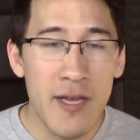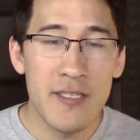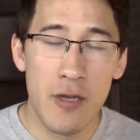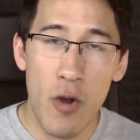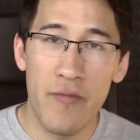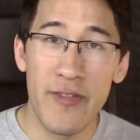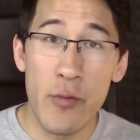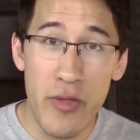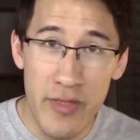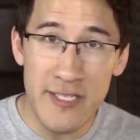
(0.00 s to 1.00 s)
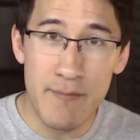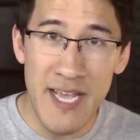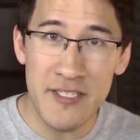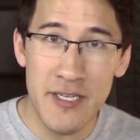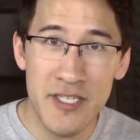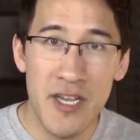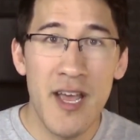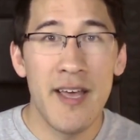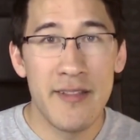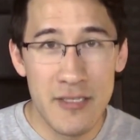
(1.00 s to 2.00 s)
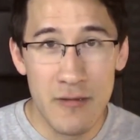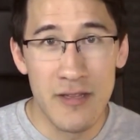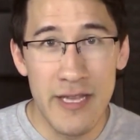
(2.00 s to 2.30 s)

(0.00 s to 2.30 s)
So hopefully with this message, this will